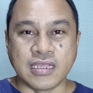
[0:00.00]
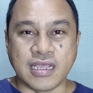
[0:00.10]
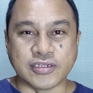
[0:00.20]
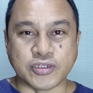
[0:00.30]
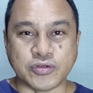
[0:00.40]

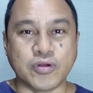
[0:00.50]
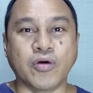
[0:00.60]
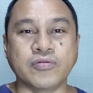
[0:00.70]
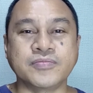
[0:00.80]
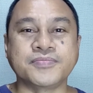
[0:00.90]
As you
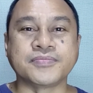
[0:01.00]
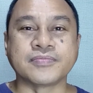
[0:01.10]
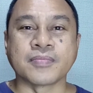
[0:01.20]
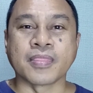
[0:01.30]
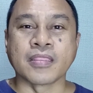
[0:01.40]
know,
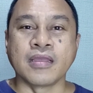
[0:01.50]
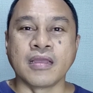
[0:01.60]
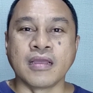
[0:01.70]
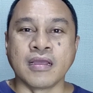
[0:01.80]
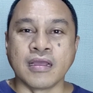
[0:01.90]

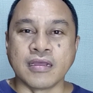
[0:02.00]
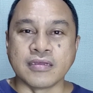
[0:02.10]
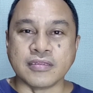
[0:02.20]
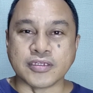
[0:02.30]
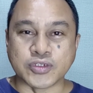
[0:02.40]

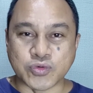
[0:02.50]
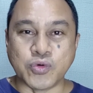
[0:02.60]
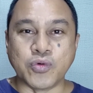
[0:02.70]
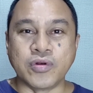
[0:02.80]
the school